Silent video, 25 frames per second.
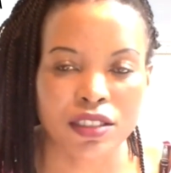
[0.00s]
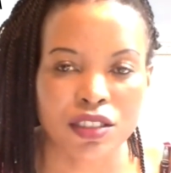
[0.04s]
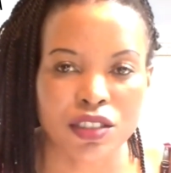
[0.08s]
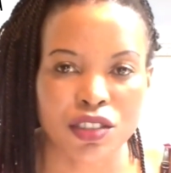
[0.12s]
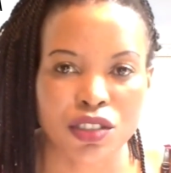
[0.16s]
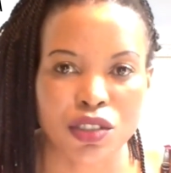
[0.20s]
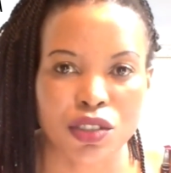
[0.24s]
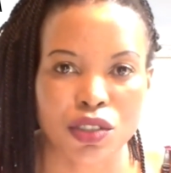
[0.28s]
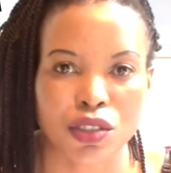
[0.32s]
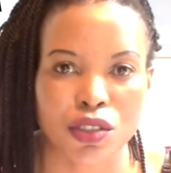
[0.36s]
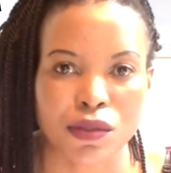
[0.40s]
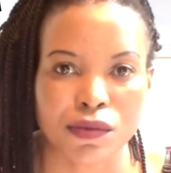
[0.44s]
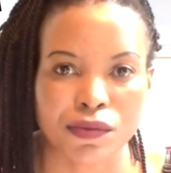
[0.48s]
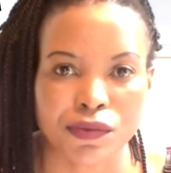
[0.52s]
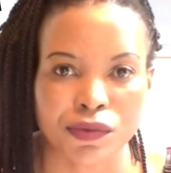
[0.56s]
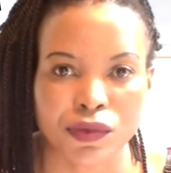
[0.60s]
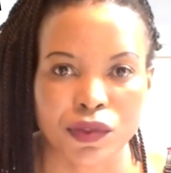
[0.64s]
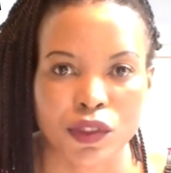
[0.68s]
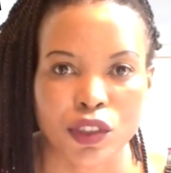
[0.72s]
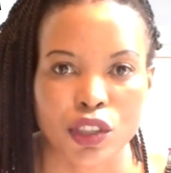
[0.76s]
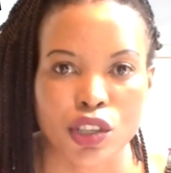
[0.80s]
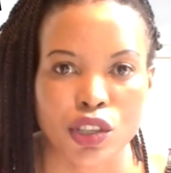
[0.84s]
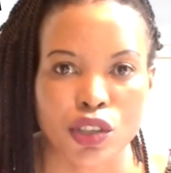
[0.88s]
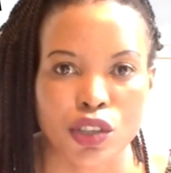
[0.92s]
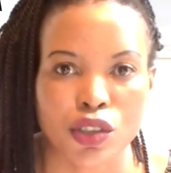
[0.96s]

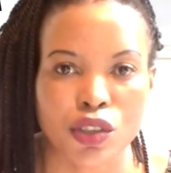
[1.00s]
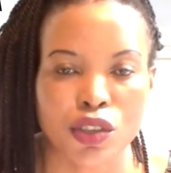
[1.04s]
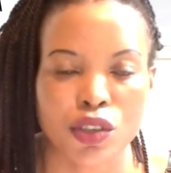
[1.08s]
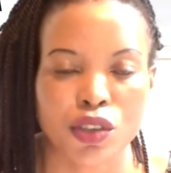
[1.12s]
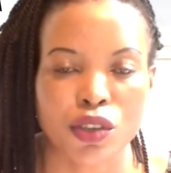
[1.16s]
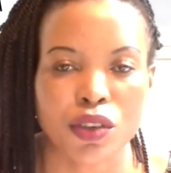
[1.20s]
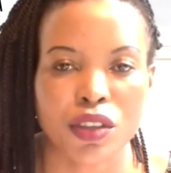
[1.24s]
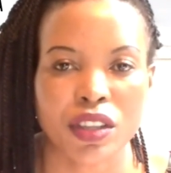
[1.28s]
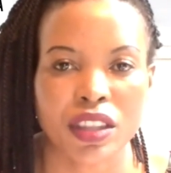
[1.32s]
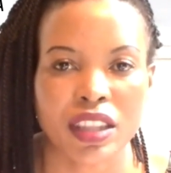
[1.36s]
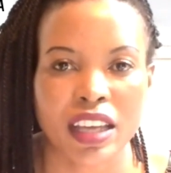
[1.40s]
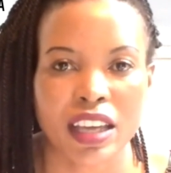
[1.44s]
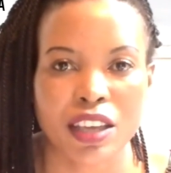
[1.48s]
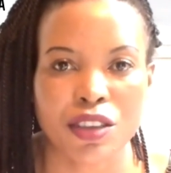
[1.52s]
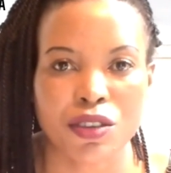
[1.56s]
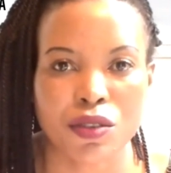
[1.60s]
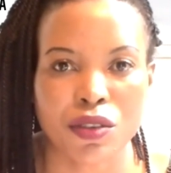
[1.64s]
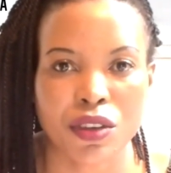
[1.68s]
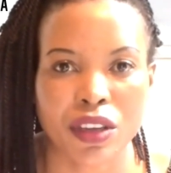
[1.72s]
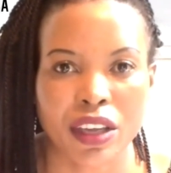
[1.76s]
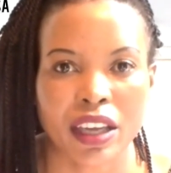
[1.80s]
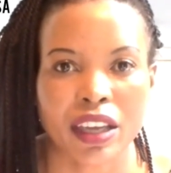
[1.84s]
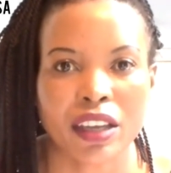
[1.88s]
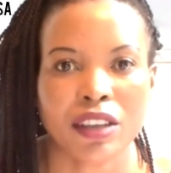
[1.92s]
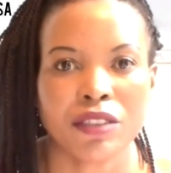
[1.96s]
once you're
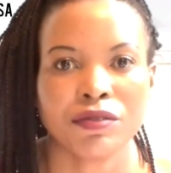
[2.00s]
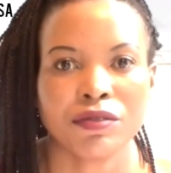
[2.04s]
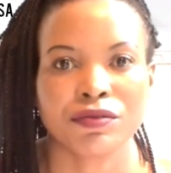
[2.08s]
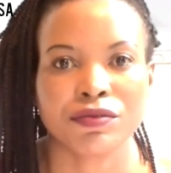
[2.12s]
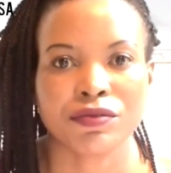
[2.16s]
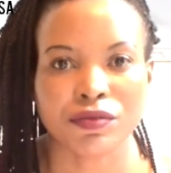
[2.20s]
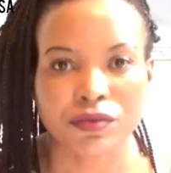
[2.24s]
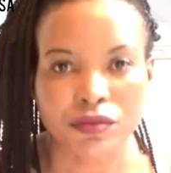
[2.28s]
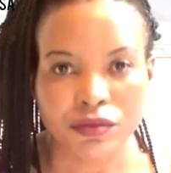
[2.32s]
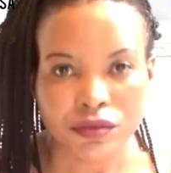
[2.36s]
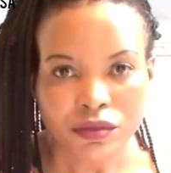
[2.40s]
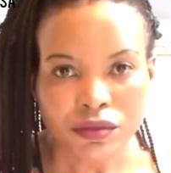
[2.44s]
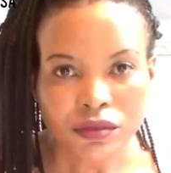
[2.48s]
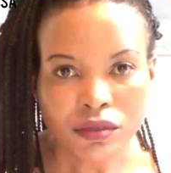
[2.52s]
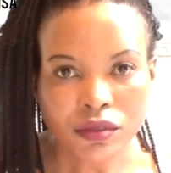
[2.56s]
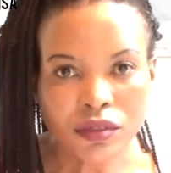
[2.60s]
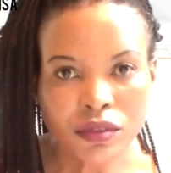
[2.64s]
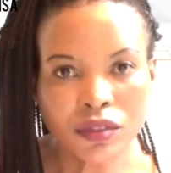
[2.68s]
in the UK.